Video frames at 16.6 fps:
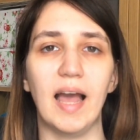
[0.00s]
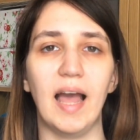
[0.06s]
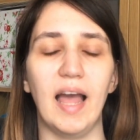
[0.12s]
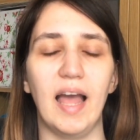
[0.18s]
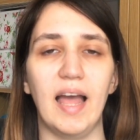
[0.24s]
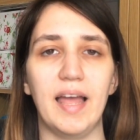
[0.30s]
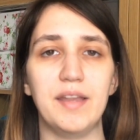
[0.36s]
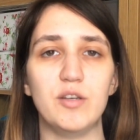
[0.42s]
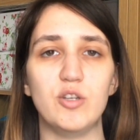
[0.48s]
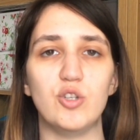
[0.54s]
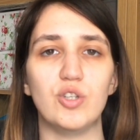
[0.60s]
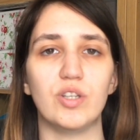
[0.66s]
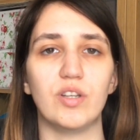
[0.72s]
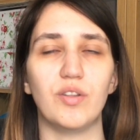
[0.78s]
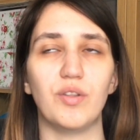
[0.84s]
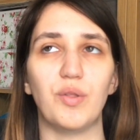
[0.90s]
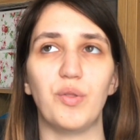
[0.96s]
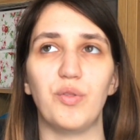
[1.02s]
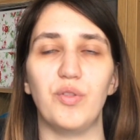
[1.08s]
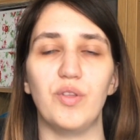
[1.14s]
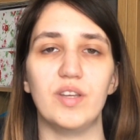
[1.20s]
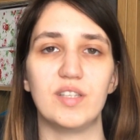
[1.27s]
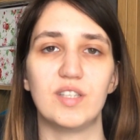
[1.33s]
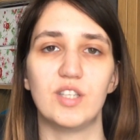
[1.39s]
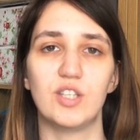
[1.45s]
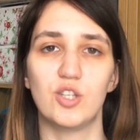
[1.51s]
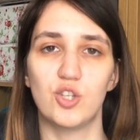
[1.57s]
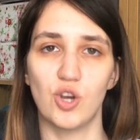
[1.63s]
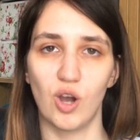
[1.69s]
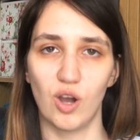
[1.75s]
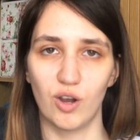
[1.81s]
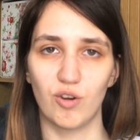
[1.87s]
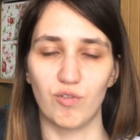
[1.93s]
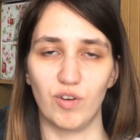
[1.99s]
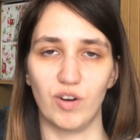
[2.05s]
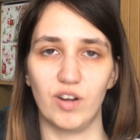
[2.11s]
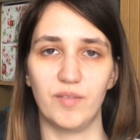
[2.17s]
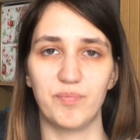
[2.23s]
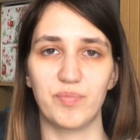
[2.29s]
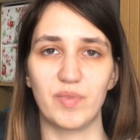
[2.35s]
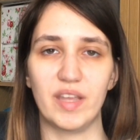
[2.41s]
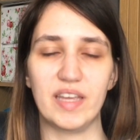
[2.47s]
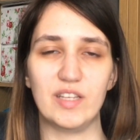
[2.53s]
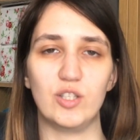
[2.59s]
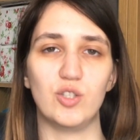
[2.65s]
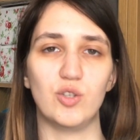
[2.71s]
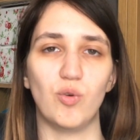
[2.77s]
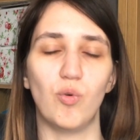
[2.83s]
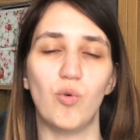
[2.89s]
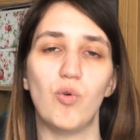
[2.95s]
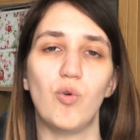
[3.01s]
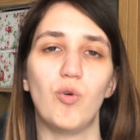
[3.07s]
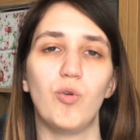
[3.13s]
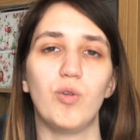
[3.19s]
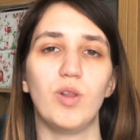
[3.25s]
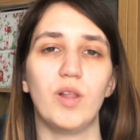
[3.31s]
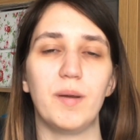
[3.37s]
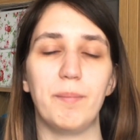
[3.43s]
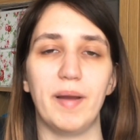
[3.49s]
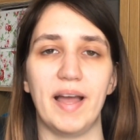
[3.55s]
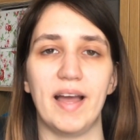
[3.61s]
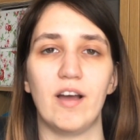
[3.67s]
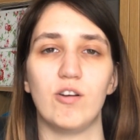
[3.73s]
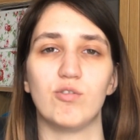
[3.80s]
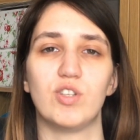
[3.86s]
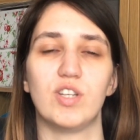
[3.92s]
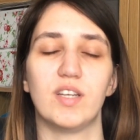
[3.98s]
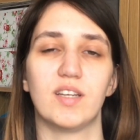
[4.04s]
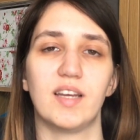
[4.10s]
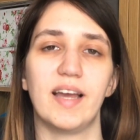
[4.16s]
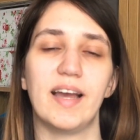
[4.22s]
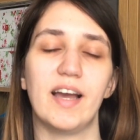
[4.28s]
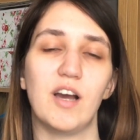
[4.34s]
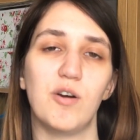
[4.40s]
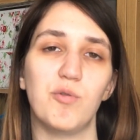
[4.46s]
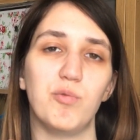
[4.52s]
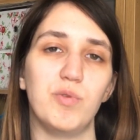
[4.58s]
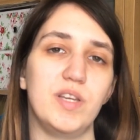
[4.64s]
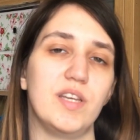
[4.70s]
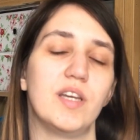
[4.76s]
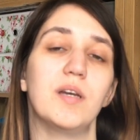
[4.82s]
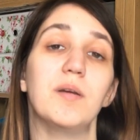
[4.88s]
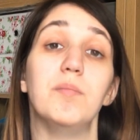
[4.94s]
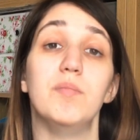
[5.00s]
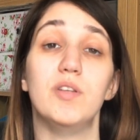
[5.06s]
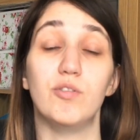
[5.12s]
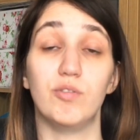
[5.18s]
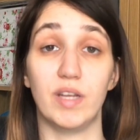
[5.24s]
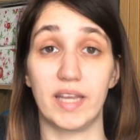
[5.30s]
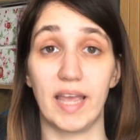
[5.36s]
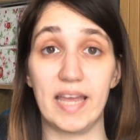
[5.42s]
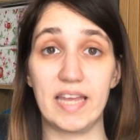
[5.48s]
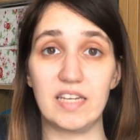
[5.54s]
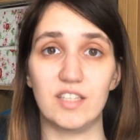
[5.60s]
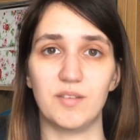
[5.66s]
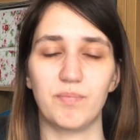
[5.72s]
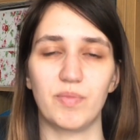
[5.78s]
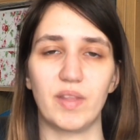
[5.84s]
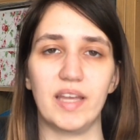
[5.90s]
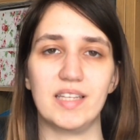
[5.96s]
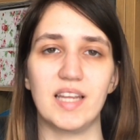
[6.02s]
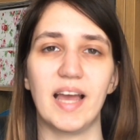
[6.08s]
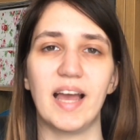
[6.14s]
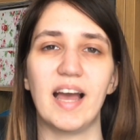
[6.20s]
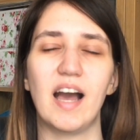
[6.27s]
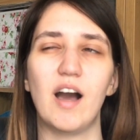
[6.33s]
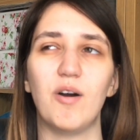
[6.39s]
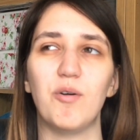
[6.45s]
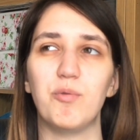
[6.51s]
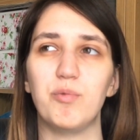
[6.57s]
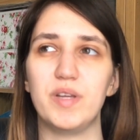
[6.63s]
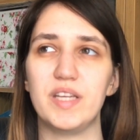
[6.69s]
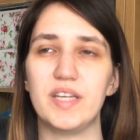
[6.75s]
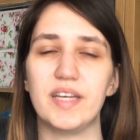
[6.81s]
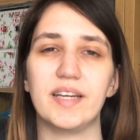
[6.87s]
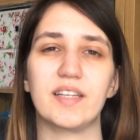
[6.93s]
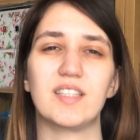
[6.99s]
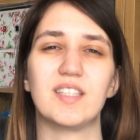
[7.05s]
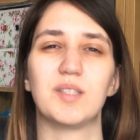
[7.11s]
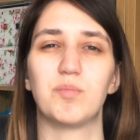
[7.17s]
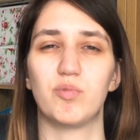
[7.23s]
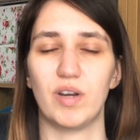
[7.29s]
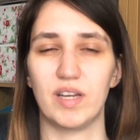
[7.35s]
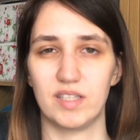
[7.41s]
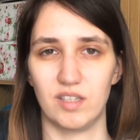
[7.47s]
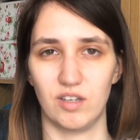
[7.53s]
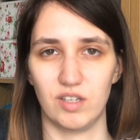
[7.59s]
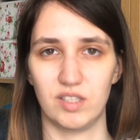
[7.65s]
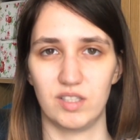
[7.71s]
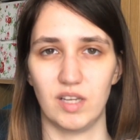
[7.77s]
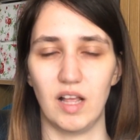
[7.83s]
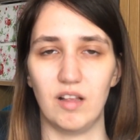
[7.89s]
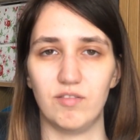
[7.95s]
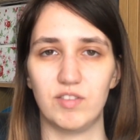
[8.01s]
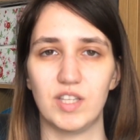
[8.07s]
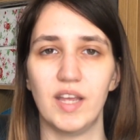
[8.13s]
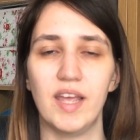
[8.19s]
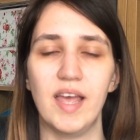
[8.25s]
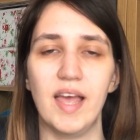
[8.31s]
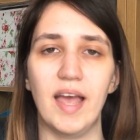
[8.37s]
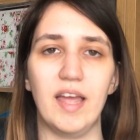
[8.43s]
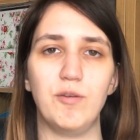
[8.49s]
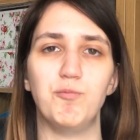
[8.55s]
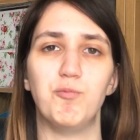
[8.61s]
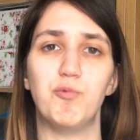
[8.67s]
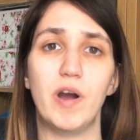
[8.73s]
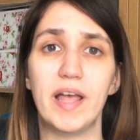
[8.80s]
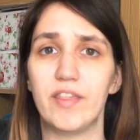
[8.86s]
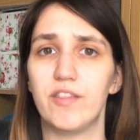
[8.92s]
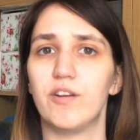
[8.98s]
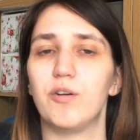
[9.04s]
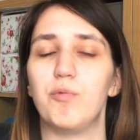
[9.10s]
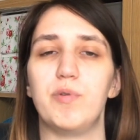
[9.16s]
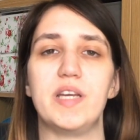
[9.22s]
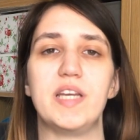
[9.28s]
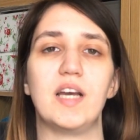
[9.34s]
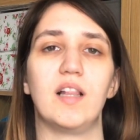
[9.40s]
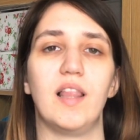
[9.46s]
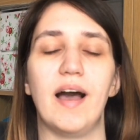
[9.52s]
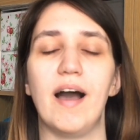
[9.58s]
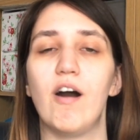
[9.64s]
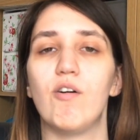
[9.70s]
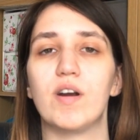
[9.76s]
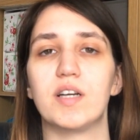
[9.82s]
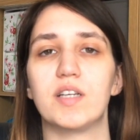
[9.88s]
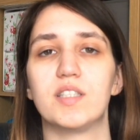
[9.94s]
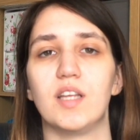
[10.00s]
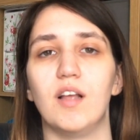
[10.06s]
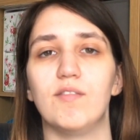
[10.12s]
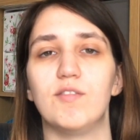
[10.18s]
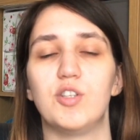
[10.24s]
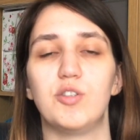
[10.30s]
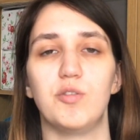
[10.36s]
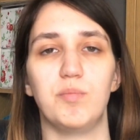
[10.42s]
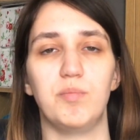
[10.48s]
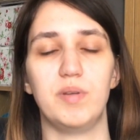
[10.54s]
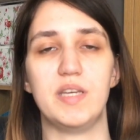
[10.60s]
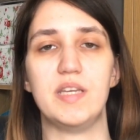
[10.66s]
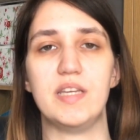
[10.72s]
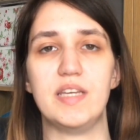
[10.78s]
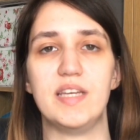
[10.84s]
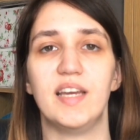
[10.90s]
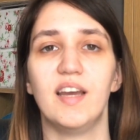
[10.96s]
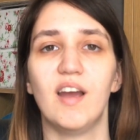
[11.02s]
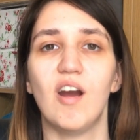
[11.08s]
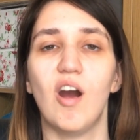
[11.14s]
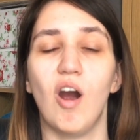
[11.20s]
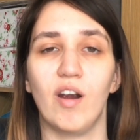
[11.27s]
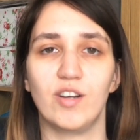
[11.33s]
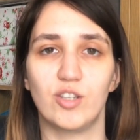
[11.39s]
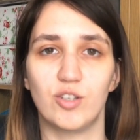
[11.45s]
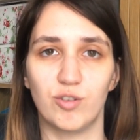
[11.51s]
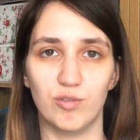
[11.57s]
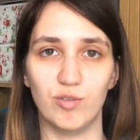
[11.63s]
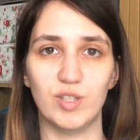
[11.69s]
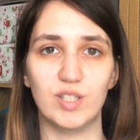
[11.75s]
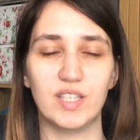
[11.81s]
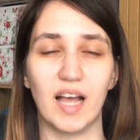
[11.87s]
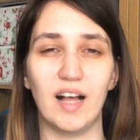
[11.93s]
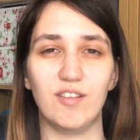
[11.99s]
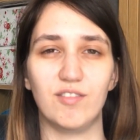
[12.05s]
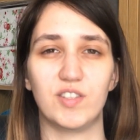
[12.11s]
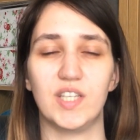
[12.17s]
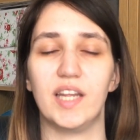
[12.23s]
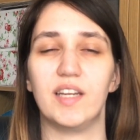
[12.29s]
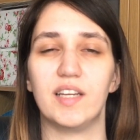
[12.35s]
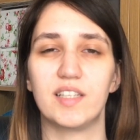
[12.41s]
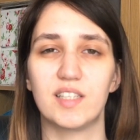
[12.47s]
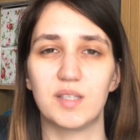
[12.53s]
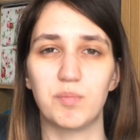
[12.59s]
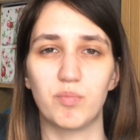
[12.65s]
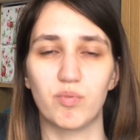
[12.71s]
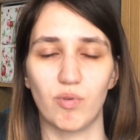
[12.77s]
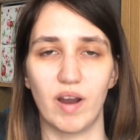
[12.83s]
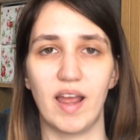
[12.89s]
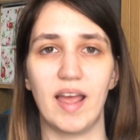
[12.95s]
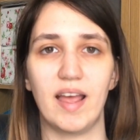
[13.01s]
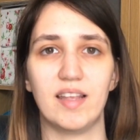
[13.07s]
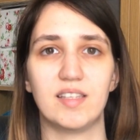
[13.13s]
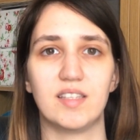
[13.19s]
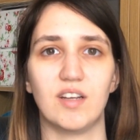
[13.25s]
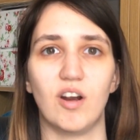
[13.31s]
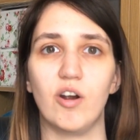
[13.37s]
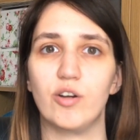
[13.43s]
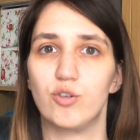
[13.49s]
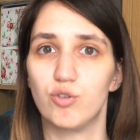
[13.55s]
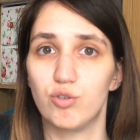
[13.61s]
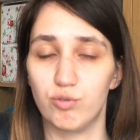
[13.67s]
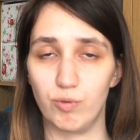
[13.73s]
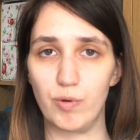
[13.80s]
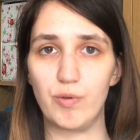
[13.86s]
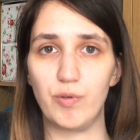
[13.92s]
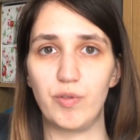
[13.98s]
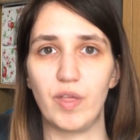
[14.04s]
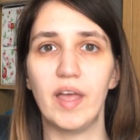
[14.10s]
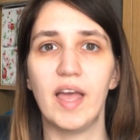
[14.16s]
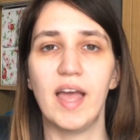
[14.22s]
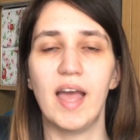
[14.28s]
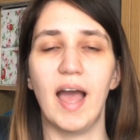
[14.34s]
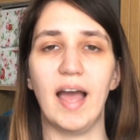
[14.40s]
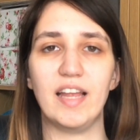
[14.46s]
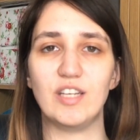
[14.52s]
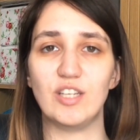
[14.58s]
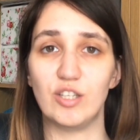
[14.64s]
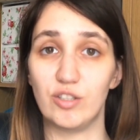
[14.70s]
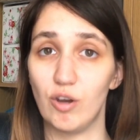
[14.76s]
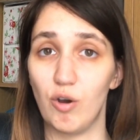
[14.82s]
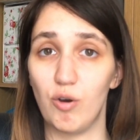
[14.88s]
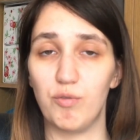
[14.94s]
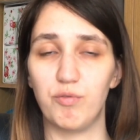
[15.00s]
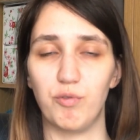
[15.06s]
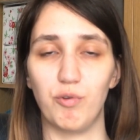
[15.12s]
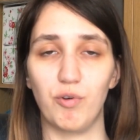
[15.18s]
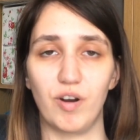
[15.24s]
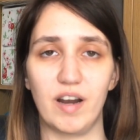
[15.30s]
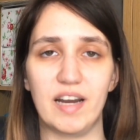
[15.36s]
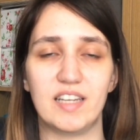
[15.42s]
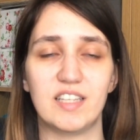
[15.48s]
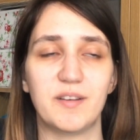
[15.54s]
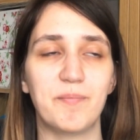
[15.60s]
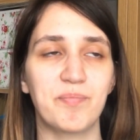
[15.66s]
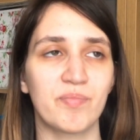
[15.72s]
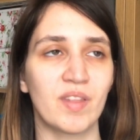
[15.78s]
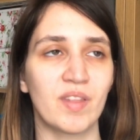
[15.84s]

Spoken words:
And this chakra is all about how we communicate and how we express ourselves and whether we allow ourselves to be our true selves and express our truth and go for it.